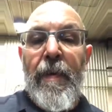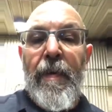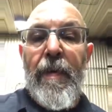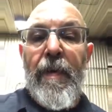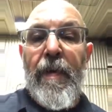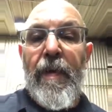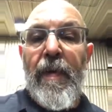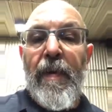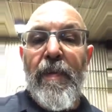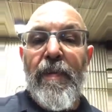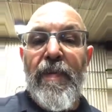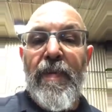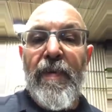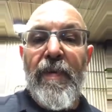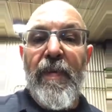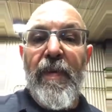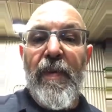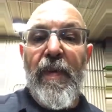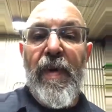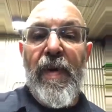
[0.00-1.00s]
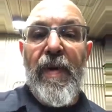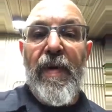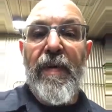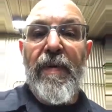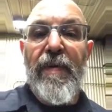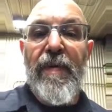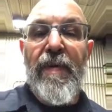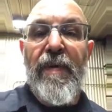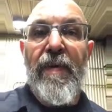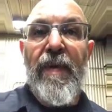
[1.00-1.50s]
So we're working
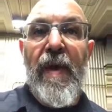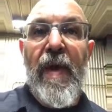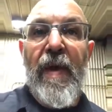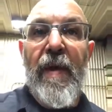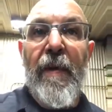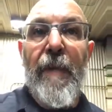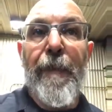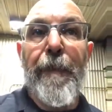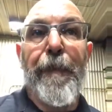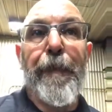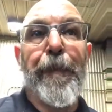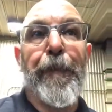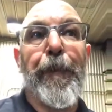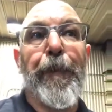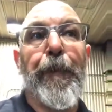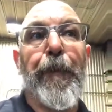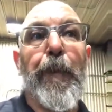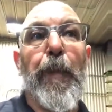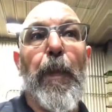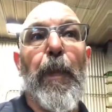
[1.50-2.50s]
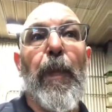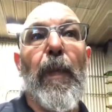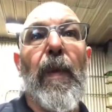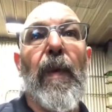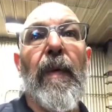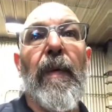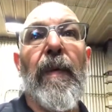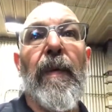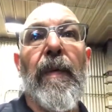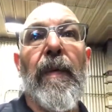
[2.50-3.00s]
through that.
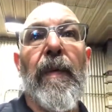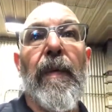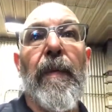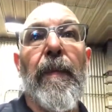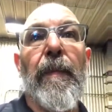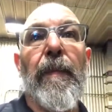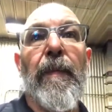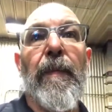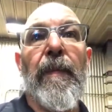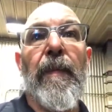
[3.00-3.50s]
I